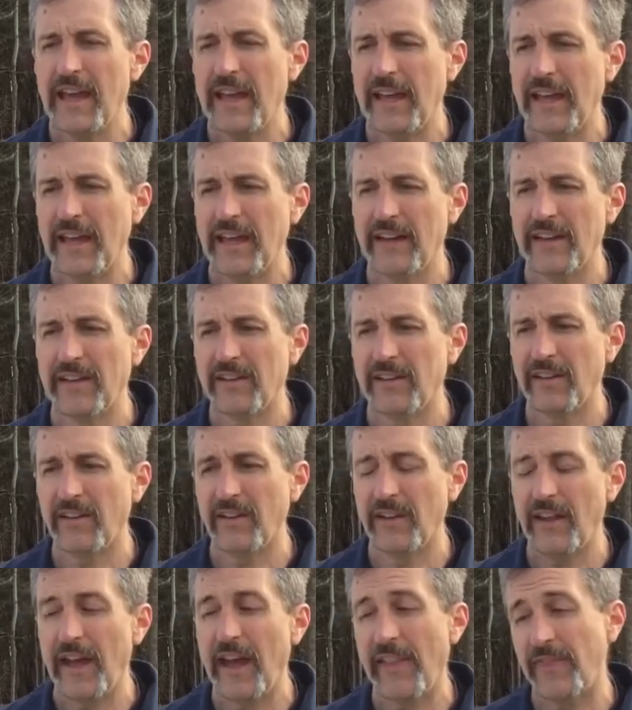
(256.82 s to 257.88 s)
and
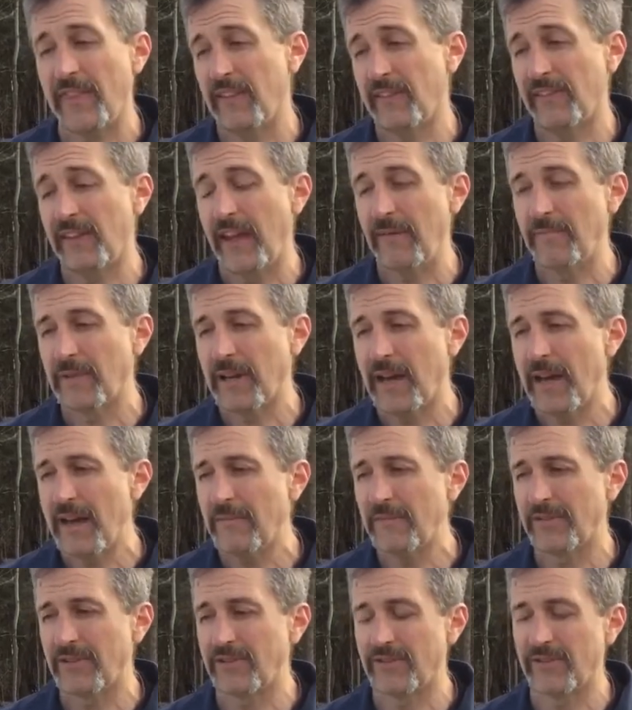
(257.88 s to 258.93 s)
at the same
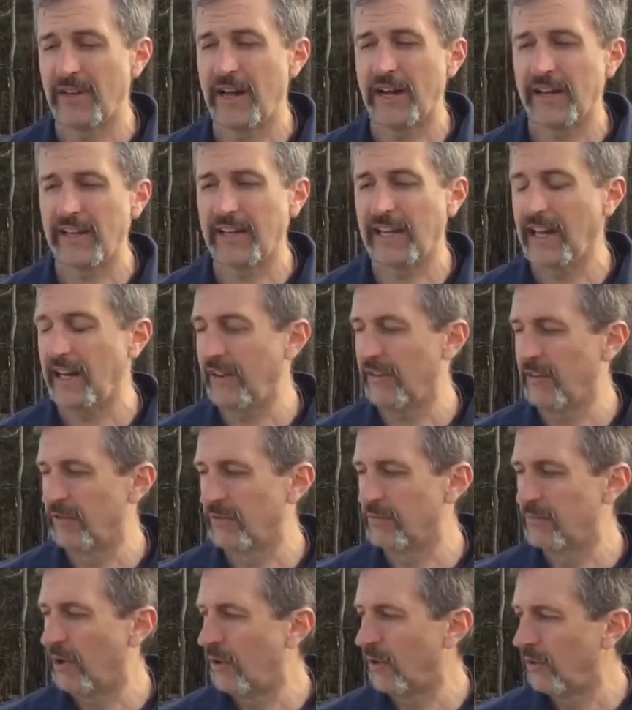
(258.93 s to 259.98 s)
time, since you're not getting any of
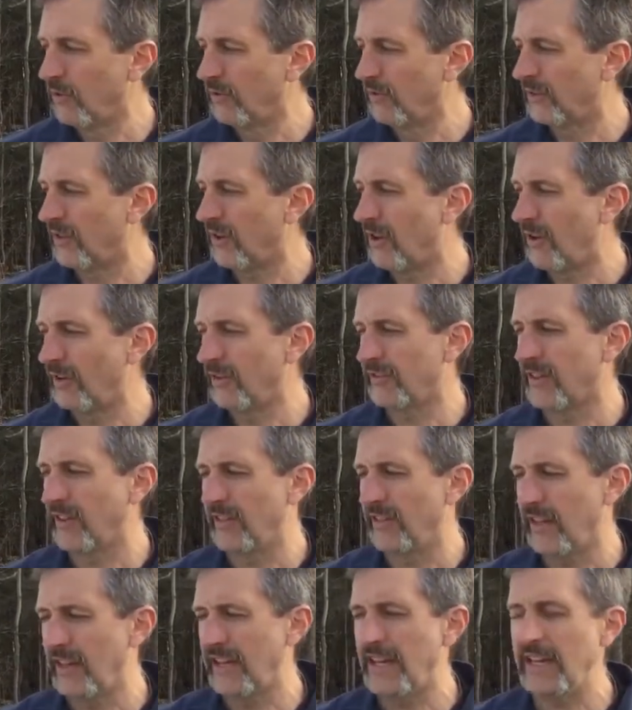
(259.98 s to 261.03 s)
those molds, all of a
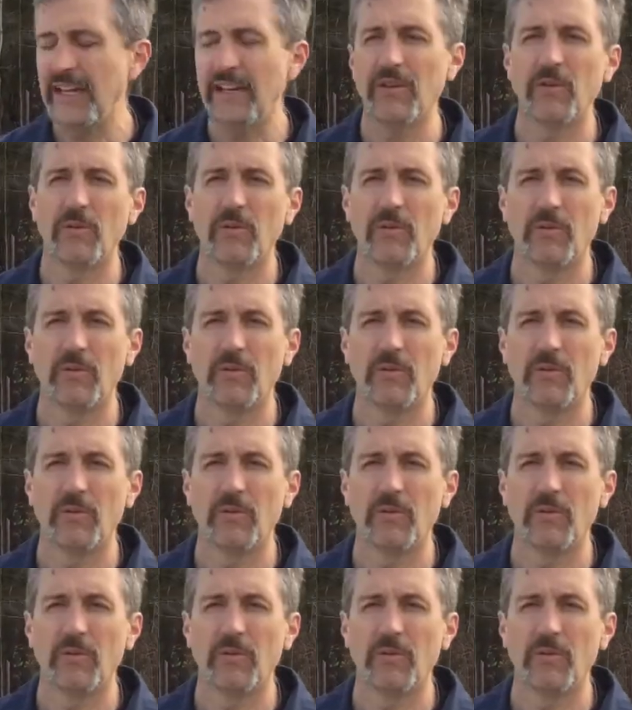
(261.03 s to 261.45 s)
sudden the heat